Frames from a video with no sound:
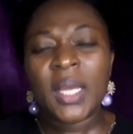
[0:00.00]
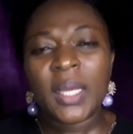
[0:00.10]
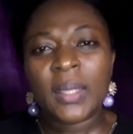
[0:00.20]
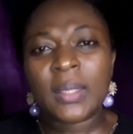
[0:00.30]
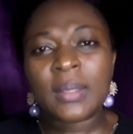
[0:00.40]

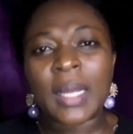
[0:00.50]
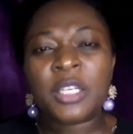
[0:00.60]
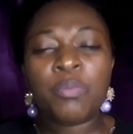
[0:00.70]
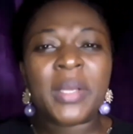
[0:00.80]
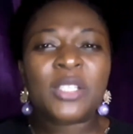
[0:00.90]
is that the
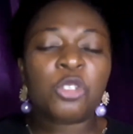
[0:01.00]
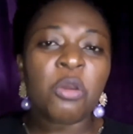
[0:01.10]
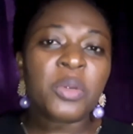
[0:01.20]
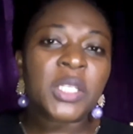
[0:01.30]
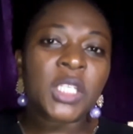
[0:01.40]

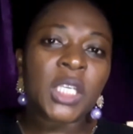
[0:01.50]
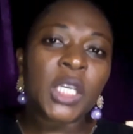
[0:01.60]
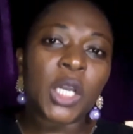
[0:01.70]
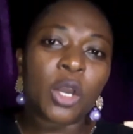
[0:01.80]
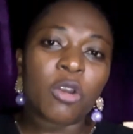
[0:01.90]
majority
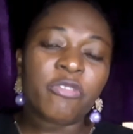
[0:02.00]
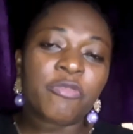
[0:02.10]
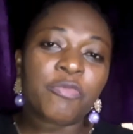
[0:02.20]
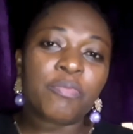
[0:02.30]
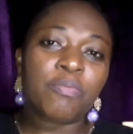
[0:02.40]
of
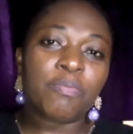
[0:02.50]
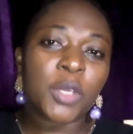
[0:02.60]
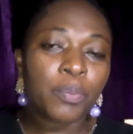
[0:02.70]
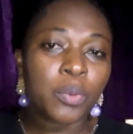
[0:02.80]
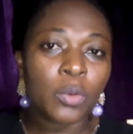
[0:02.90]

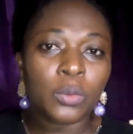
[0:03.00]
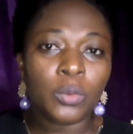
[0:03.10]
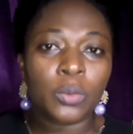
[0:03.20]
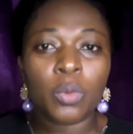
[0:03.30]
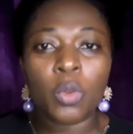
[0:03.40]
people
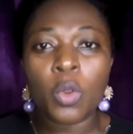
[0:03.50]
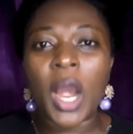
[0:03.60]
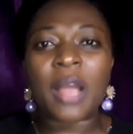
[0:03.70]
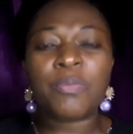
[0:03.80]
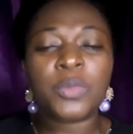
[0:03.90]
who
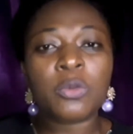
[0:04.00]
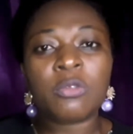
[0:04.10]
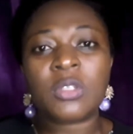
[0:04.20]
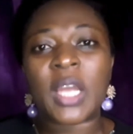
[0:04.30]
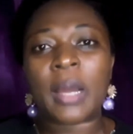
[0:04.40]

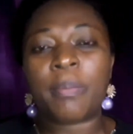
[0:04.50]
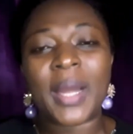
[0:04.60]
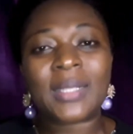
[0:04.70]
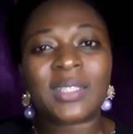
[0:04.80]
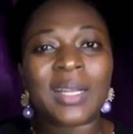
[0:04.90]
abuse their
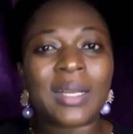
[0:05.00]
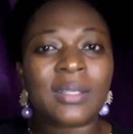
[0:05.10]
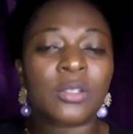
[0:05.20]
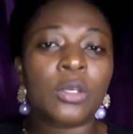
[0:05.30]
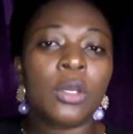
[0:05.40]

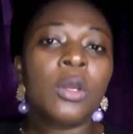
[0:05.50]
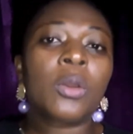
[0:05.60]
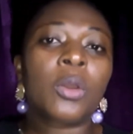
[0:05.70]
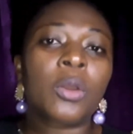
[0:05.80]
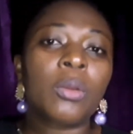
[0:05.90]
partners
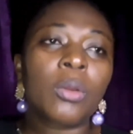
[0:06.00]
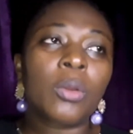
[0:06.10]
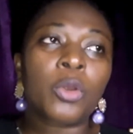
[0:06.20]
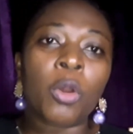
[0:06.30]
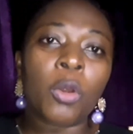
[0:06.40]

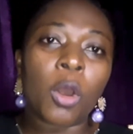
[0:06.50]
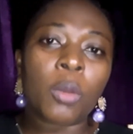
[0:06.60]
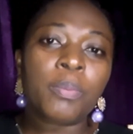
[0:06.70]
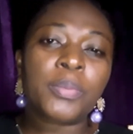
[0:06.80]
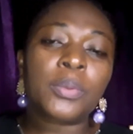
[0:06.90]
grow up
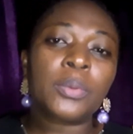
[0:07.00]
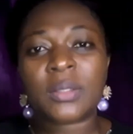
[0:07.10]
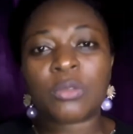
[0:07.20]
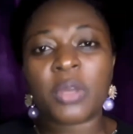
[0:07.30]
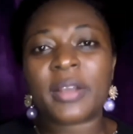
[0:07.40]

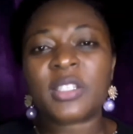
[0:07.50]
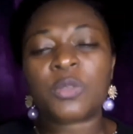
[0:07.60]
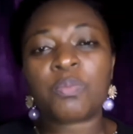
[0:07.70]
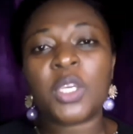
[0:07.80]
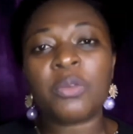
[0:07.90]
to
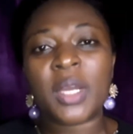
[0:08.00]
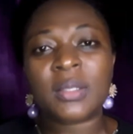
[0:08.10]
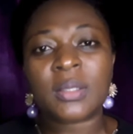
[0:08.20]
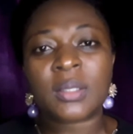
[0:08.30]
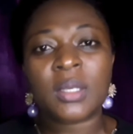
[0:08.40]

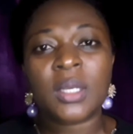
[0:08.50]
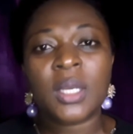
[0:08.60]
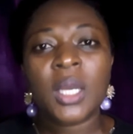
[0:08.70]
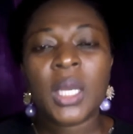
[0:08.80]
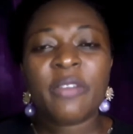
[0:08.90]
experience
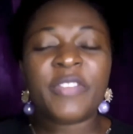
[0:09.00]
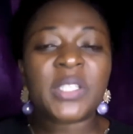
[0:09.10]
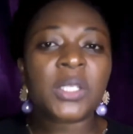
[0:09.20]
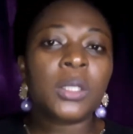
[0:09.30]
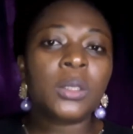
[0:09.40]

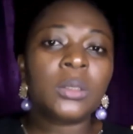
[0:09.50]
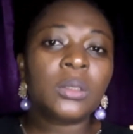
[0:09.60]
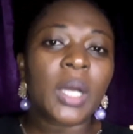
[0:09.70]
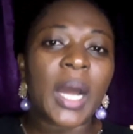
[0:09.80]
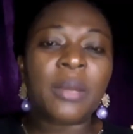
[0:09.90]
physical
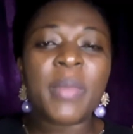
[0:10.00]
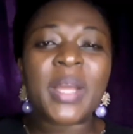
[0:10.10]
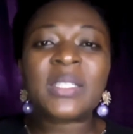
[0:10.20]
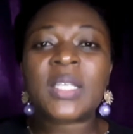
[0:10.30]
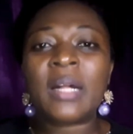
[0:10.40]
and
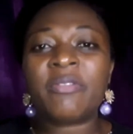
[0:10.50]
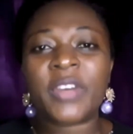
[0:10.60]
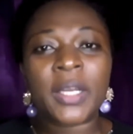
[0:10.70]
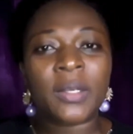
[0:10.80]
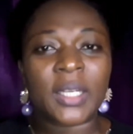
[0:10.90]
mental
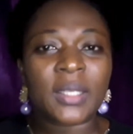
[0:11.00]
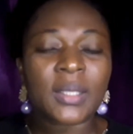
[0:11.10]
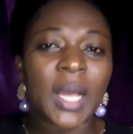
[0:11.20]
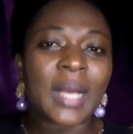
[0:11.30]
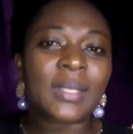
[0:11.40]
violence
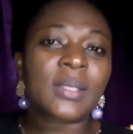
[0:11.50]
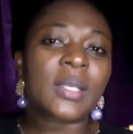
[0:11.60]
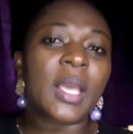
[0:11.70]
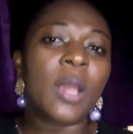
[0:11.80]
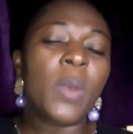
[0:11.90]
as
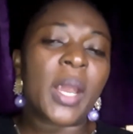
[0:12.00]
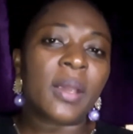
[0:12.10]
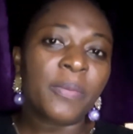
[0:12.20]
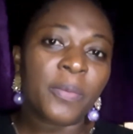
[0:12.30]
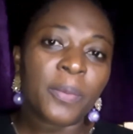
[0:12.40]
a way
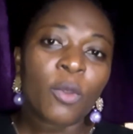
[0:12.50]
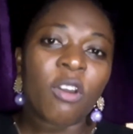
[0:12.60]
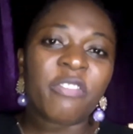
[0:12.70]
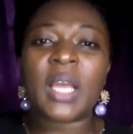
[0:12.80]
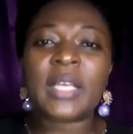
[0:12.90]

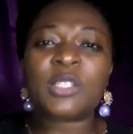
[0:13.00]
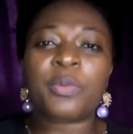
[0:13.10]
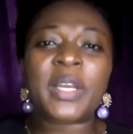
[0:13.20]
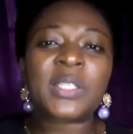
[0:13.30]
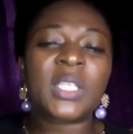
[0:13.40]
of
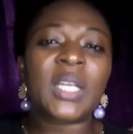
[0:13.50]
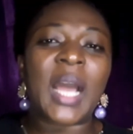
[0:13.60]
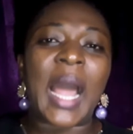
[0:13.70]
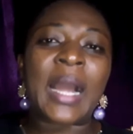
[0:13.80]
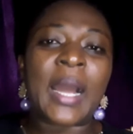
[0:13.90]
expressing
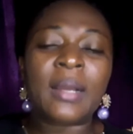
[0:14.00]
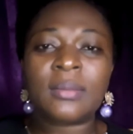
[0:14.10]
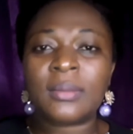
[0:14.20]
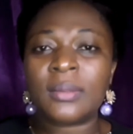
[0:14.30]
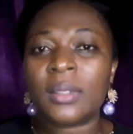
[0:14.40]
anger,
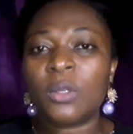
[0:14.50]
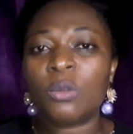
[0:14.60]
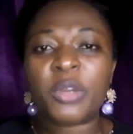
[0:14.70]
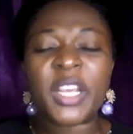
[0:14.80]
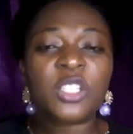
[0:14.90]

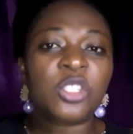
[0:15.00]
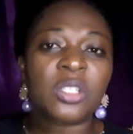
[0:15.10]
rage,